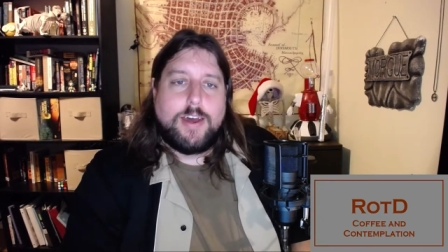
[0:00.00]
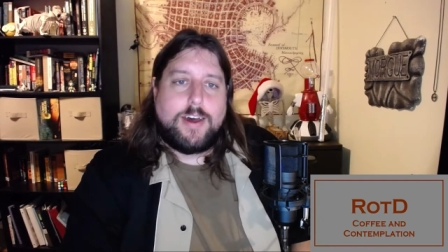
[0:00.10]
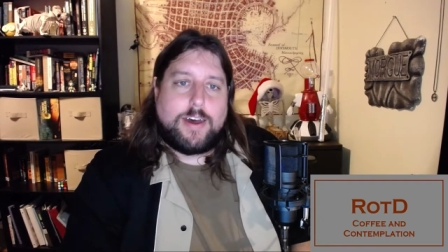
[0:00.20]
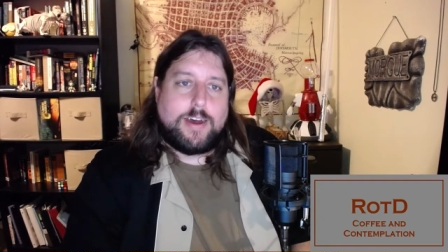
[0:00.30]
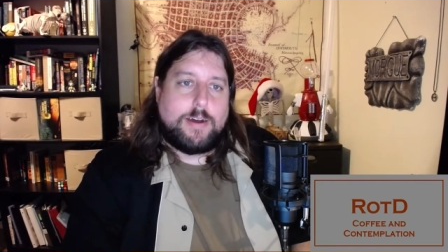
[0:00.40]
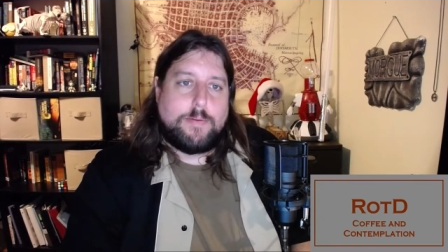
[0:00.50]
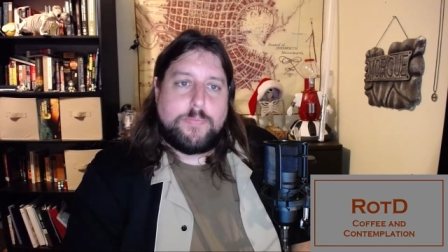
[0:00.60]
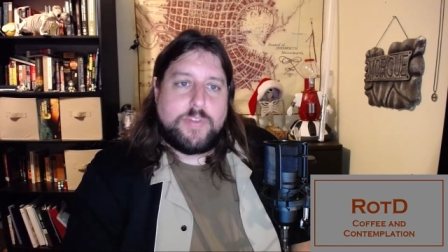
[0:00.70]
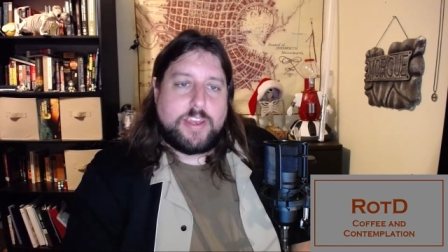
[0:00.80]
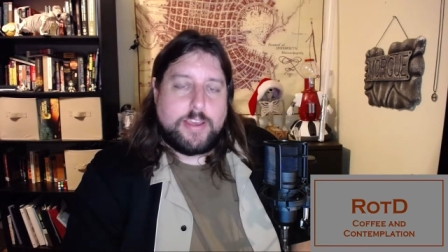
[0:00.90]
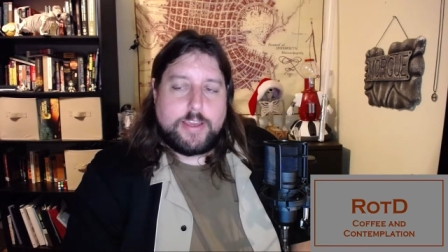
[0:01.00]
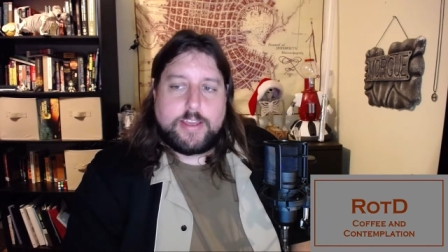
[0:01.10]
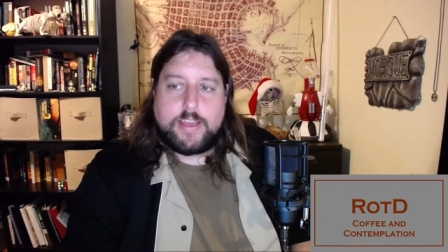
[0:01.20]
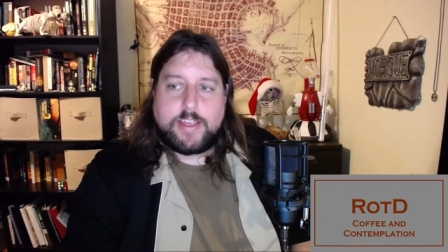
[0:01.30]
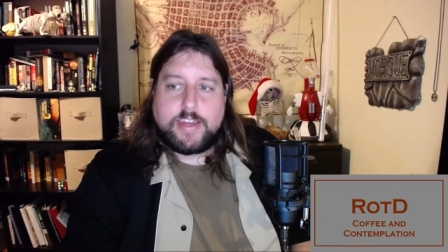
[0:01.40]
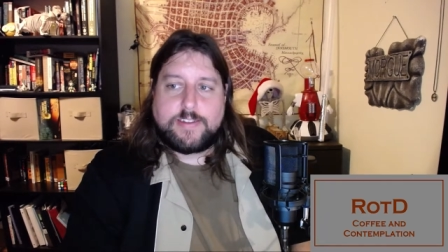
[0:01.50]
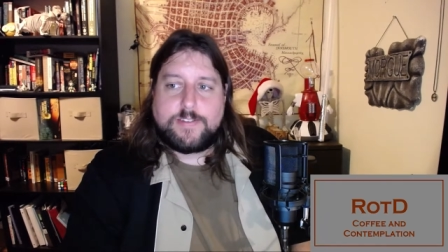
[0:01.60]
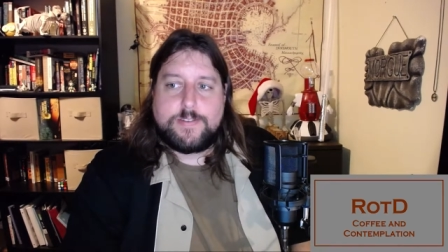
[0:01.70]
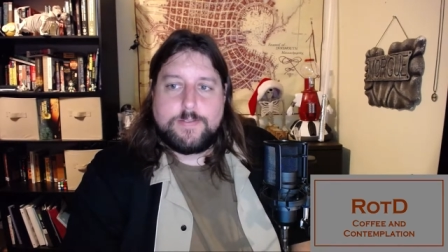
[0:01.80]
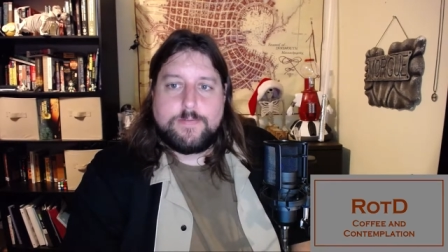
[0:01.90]
Uh, it, it
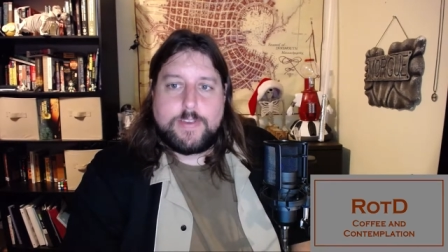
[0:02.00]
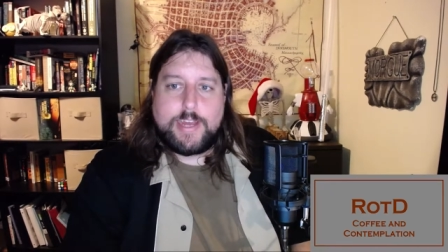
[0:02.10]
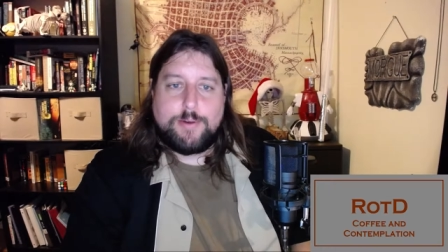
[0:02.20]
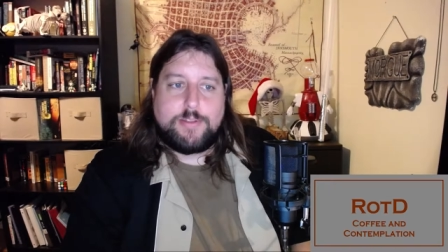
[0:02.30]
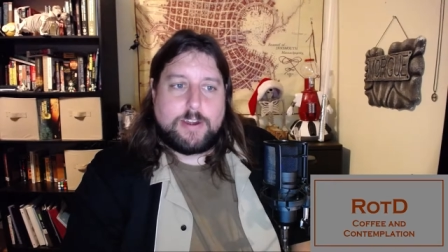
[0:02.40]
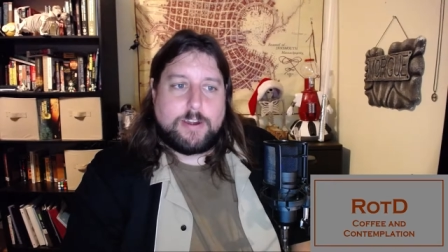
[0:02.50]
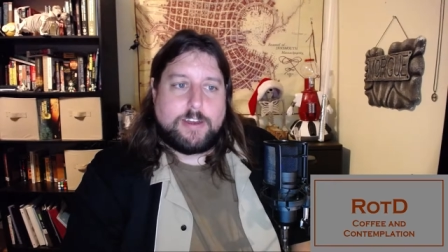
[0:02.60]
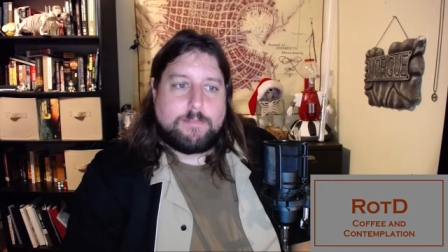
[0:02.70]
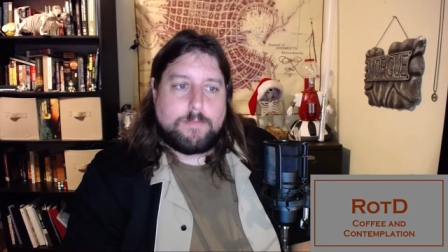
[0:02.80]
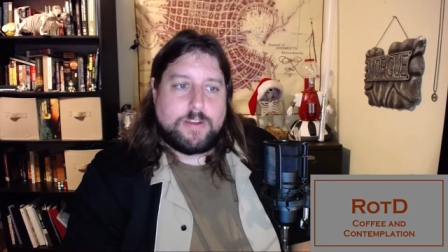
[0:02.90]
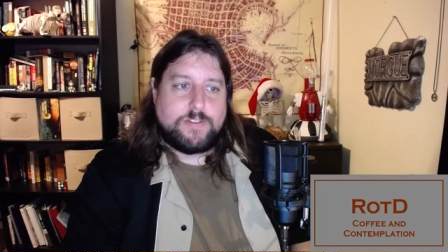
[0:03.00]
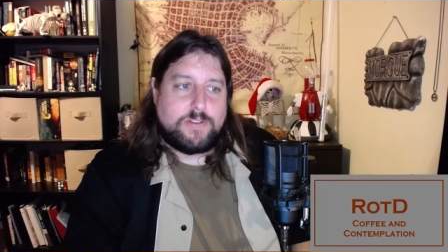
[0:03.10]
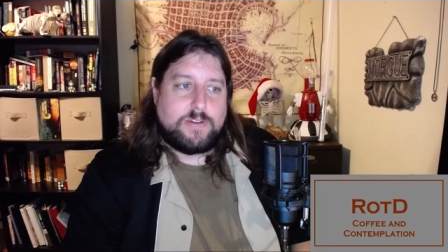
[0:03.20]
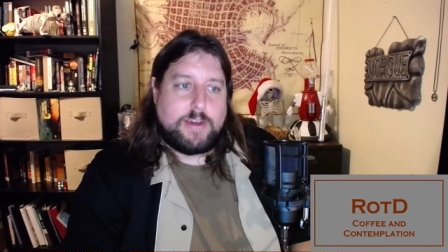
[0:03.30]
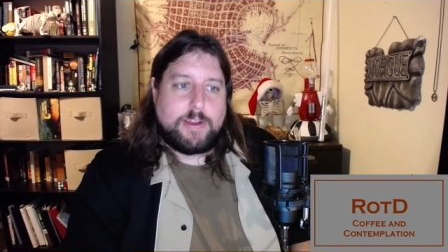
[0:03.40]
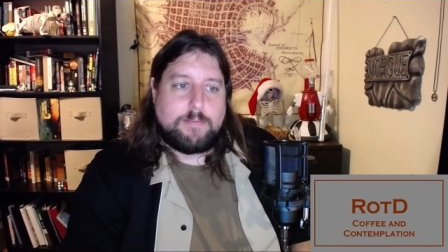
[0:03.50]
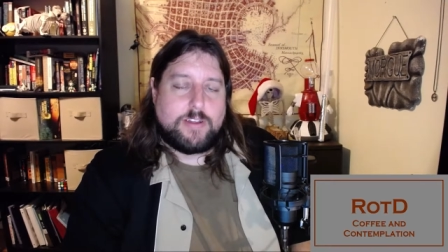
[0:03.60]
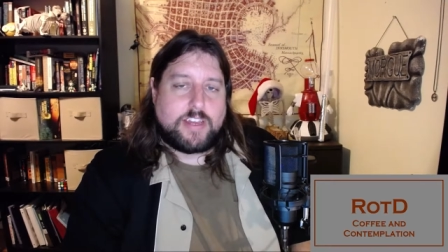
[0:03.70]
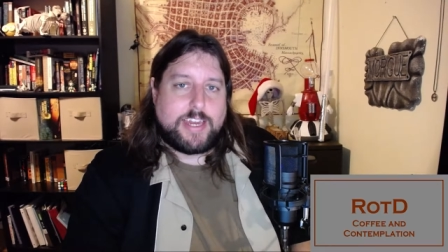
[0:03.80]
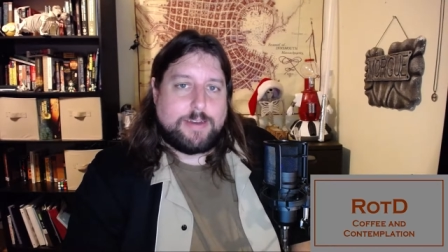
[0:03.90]
gets out there and unreal. So I'm not
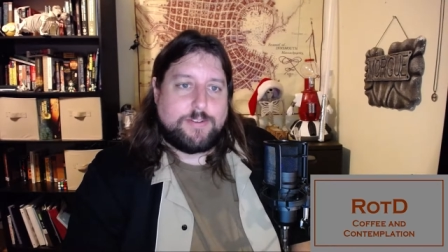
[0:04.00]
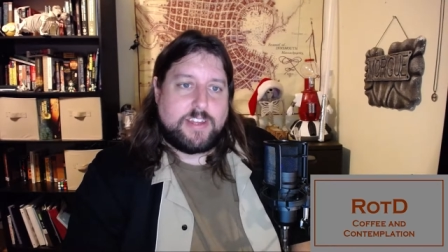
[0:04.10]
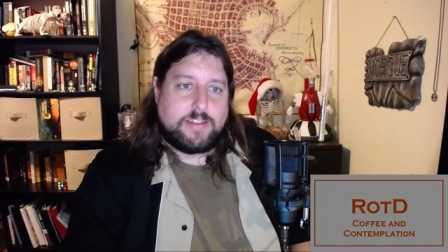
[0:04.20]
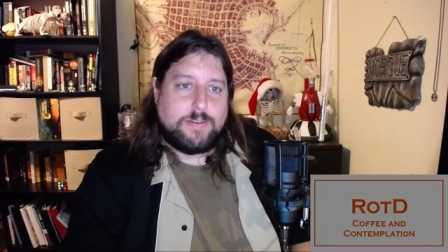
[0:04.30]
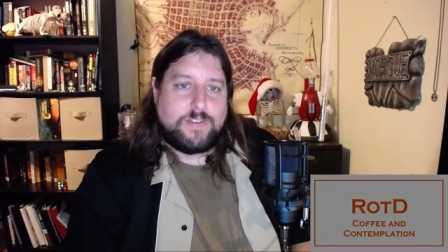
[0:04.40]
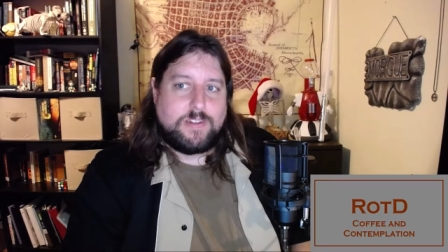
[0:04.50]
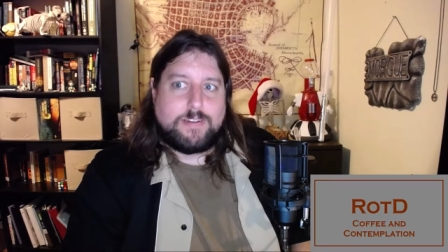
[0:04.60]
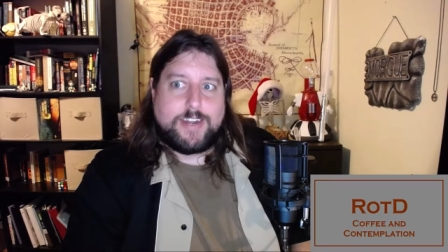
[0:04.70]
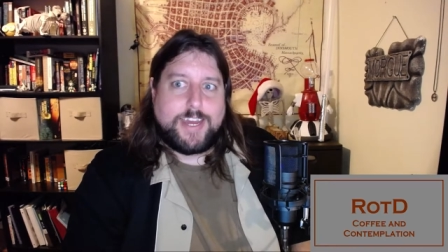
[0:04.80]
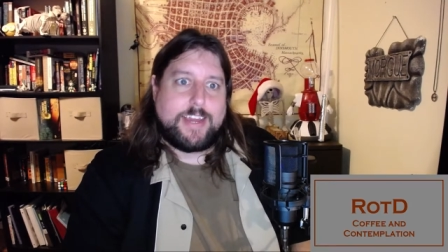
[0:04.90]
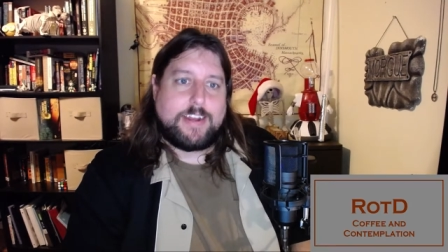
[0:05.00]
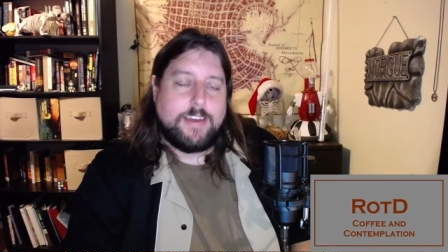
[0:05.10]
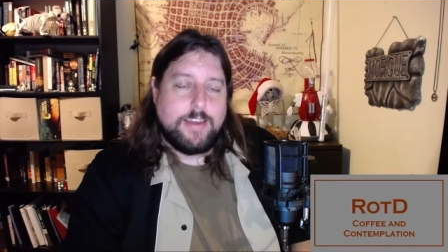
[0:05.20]
really counting those other nine,